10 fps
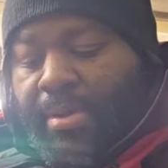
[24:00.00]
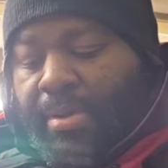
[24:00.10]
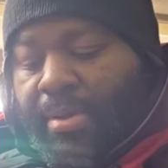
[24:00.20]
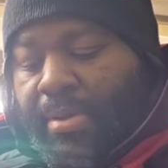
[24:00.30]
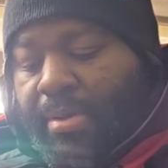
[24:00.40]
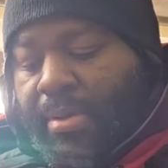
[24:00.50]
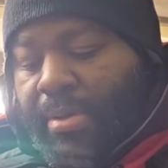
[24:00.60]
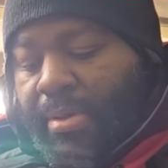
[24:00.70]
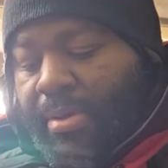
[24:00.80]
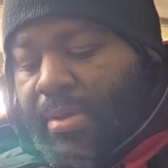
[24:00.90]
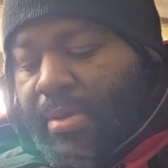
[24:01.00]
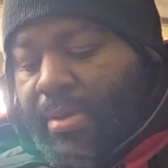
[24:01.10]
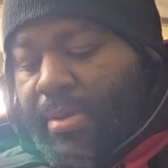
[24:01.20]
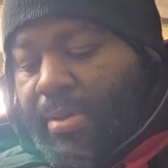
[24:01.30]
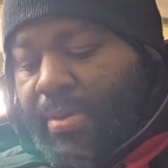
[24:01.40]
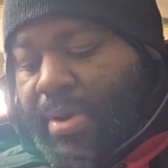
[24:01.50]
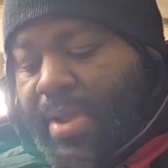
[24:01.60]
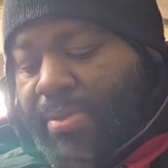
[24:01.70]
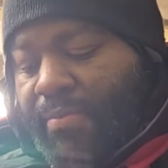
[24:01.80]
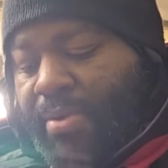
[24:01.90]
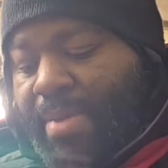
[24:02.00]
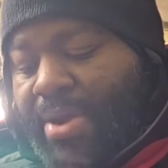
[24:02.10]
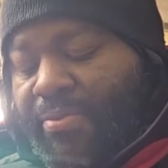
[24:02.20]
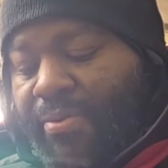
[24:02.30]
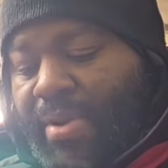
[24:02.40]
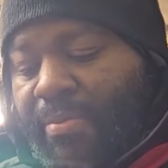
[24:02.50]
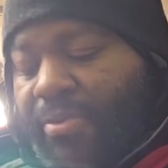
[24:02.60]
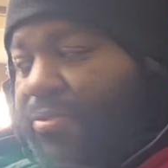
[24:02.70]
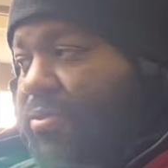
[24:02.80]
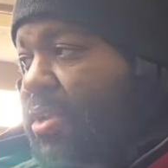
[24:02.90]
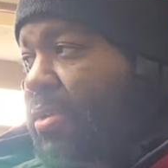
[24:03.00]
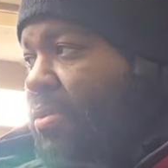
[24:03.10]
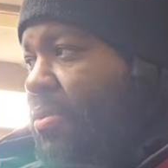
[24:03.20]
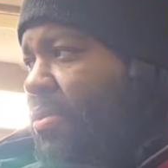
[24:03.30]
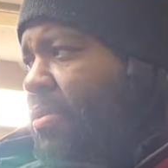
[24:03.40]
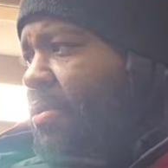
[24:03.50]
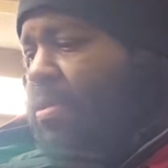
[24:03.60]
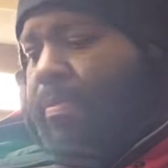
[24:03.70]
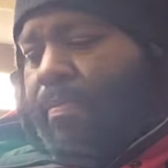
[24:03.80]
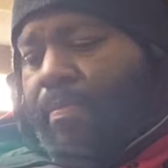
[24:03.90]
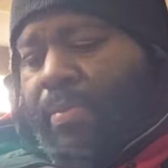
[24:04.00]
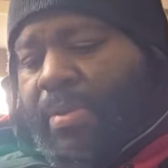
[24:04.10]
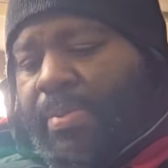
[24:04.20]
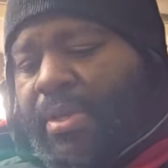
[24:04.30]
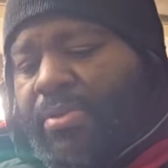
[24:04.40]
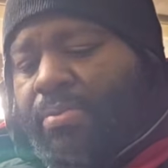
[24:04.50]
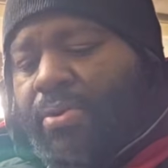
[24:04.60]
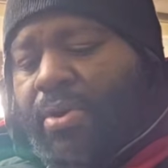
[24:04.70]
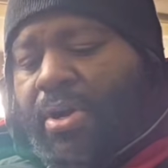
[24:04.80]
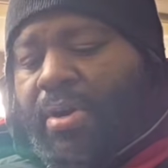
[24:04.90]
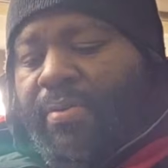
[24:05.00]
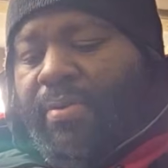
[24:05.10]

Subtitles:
You're going to have to rebuy the frame if the foot piece broke off.